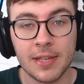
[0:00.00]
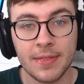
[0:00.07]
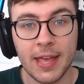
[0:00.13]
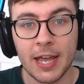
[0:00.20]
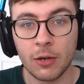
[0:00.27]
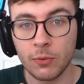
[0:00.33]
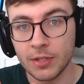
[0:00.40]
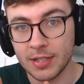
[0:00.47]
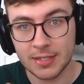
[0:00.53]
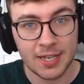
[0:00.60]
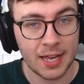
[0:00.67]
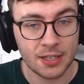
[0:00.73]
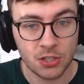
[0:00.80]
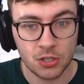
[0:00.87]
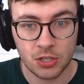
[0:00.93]
there with
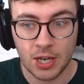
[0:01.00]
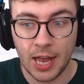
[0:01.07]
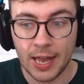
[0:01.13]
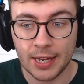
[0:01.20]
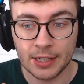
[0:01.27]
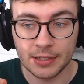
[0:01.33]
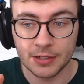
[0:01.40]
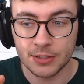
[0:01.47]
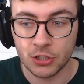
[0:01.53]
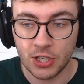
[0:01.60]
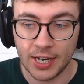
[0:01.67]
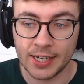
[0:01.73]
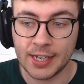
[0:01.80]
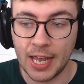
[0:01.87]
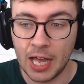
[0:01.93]
Itachi and
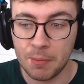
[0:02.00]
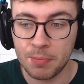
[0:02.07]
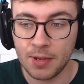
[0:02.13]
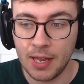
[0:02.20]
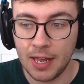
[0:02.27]
JCap,